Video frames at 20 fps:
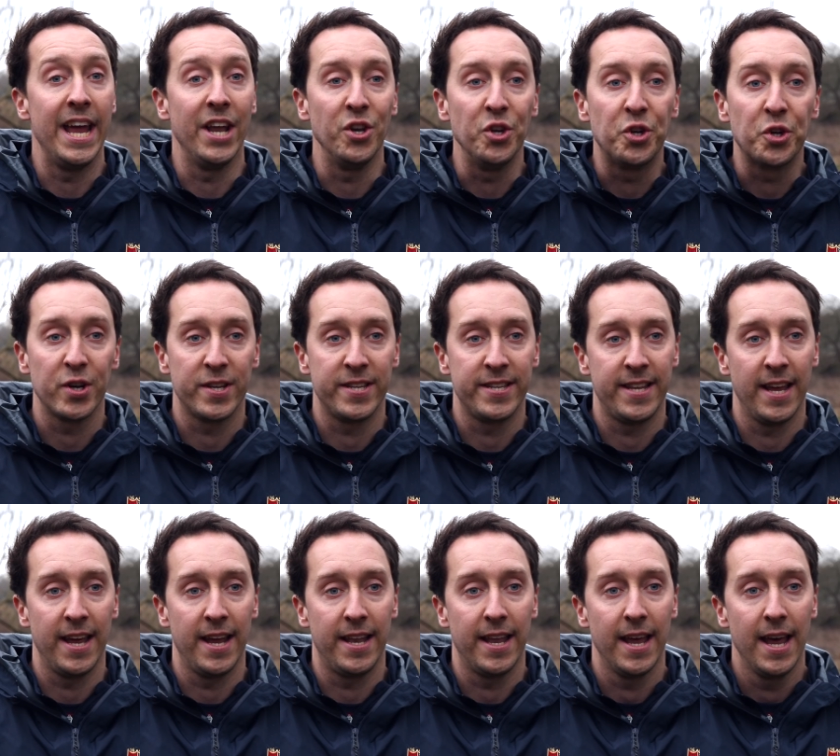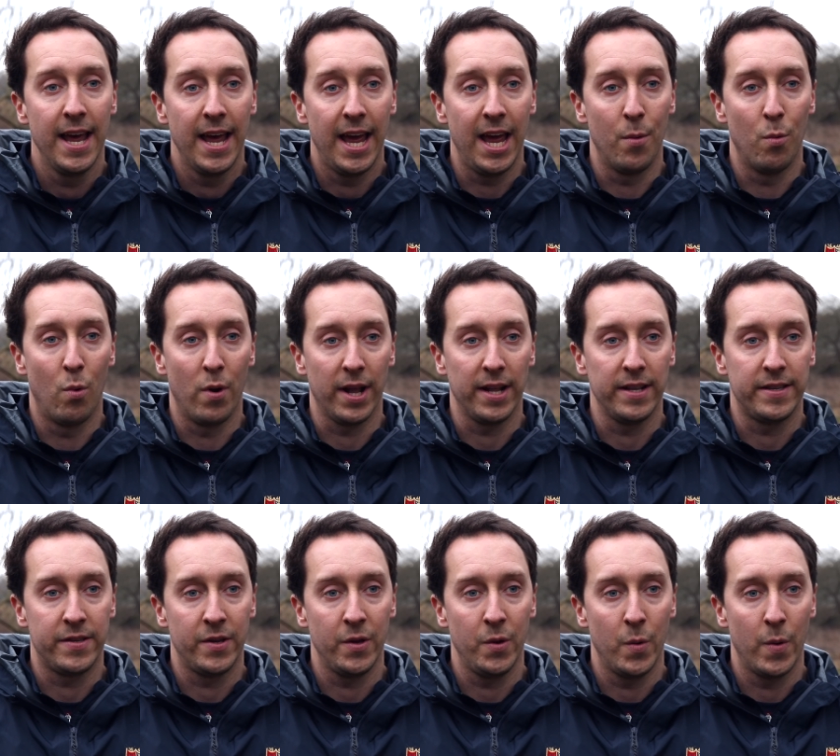interested in wanting
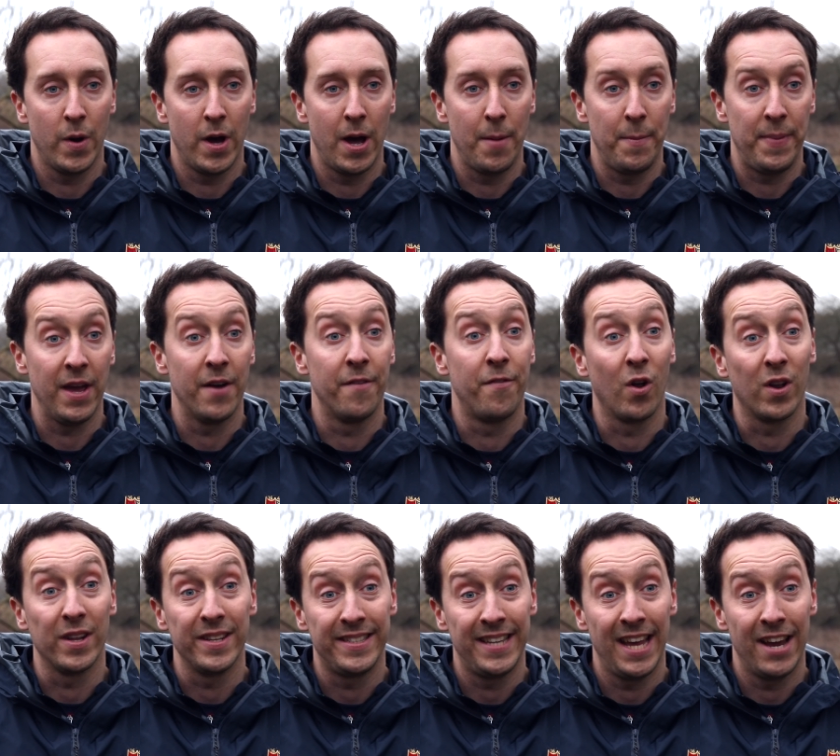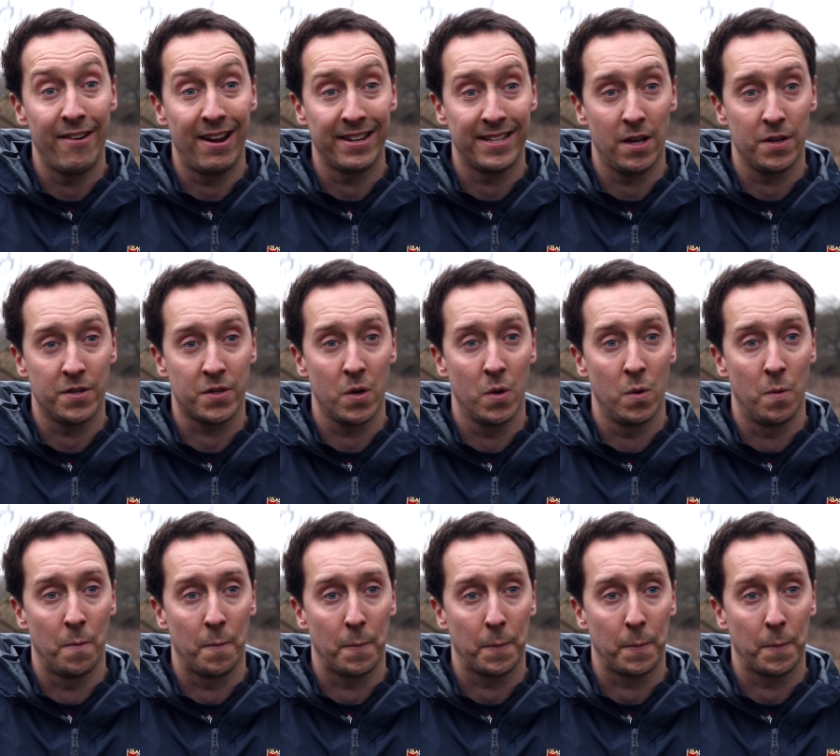to be a volunteer at our school?